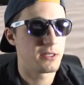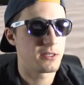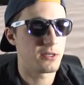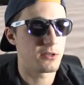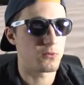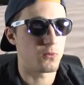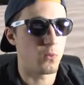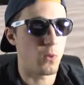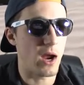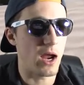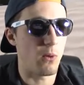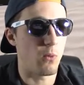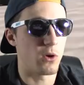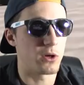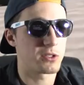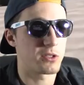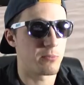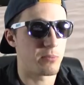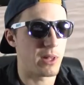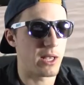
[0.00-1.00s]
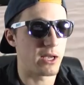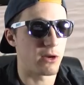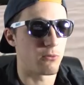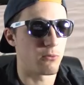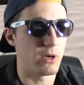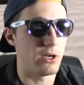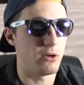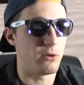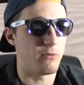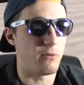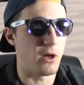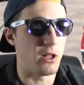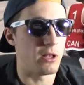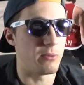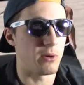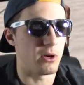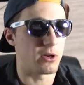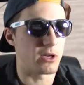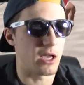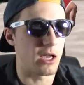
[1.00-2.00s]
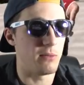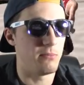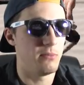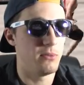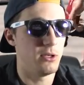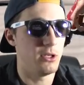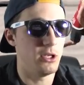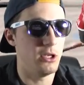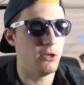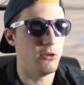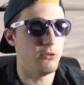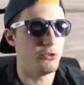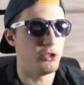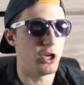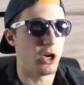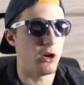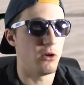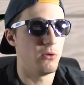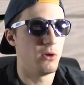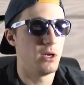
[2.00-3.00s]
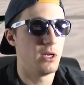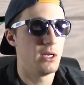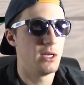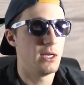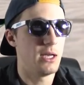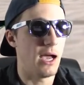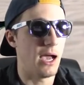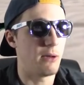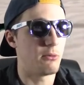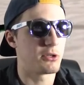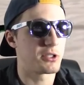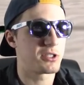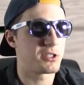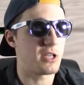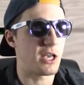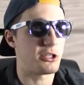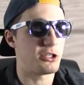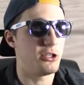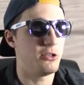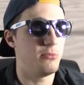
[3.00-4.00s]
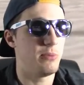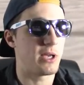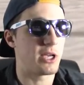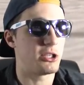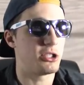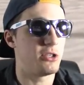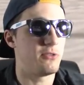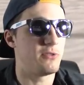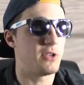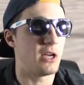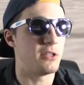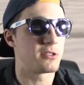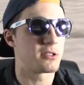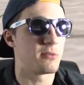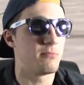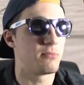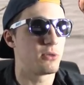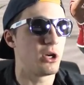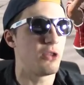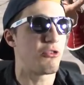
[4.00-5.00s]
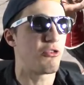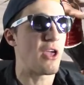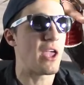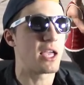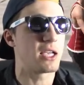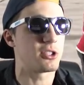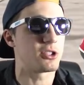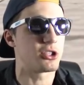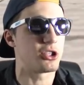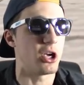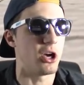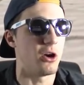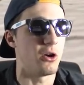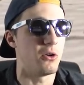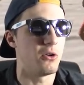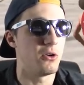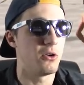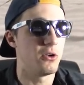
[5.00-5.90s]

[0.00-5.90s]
This is way worse than playing a real volleyball game. You, Joe. I will set you because you've done some good things, Joe.